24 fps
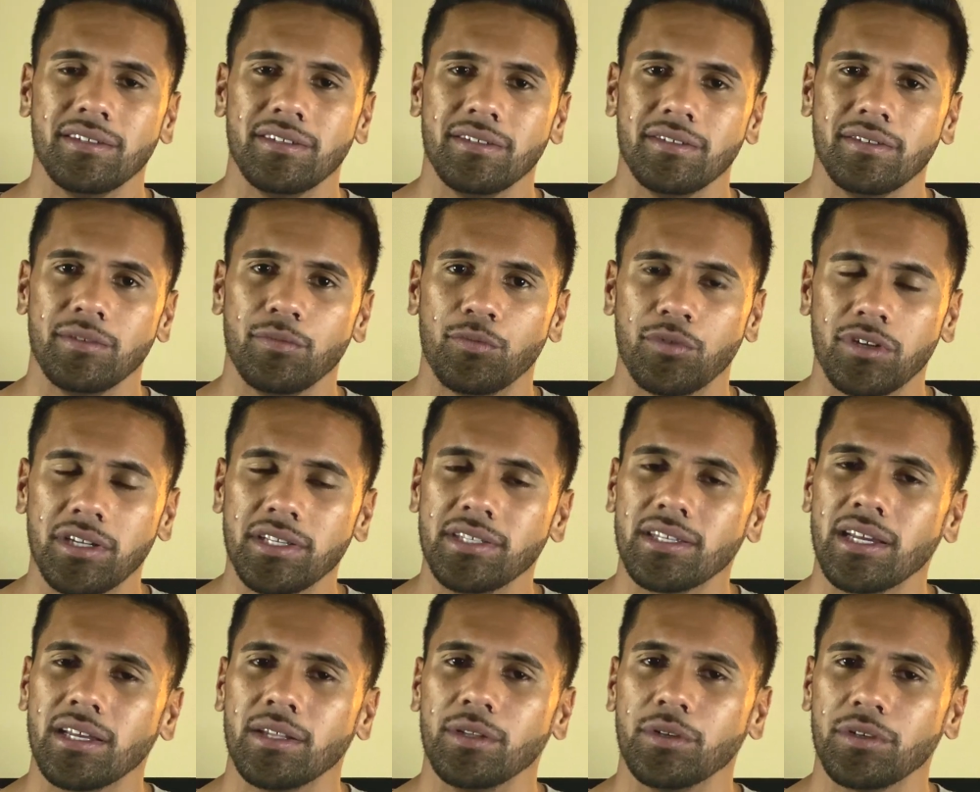You really
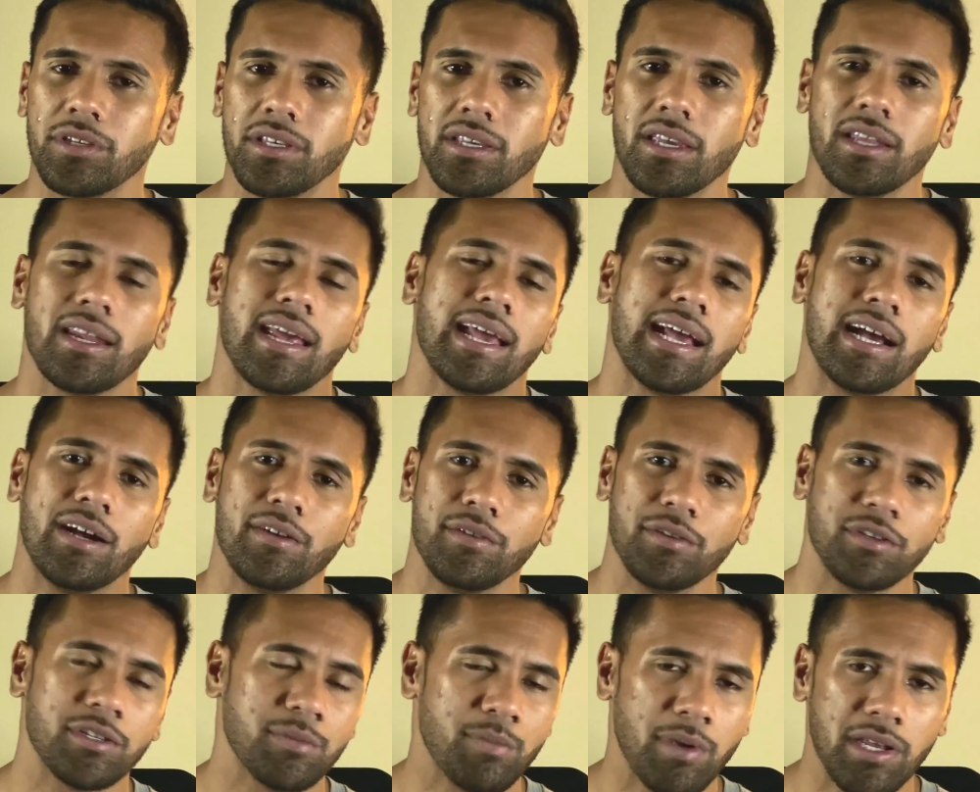start looking at how
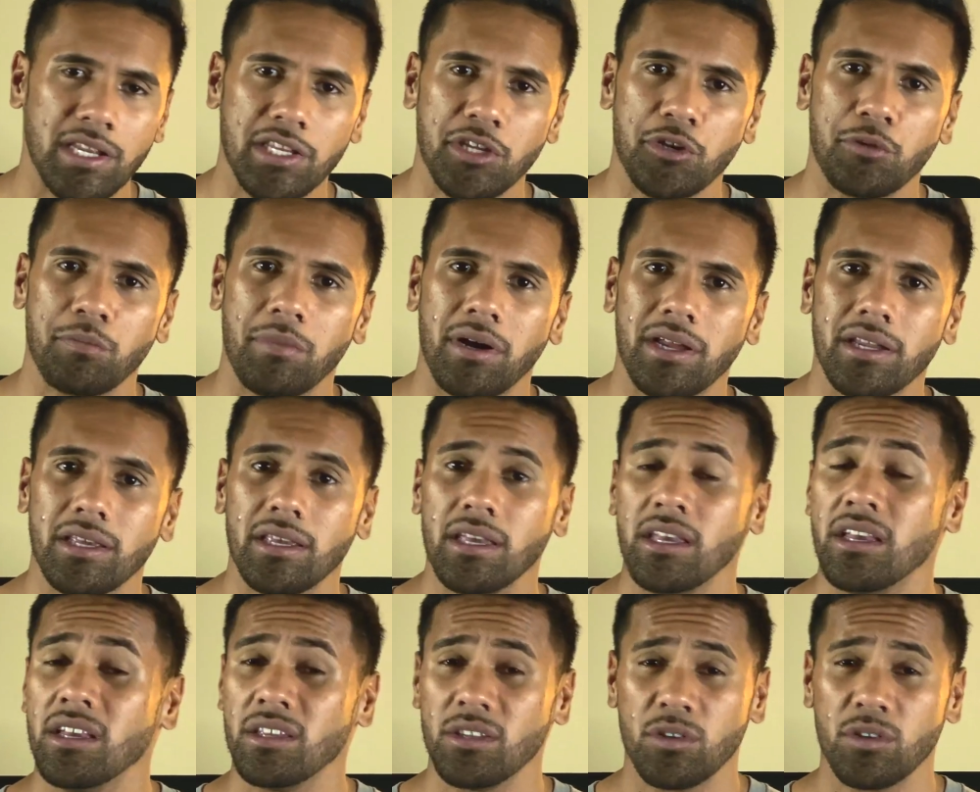you're spending your money.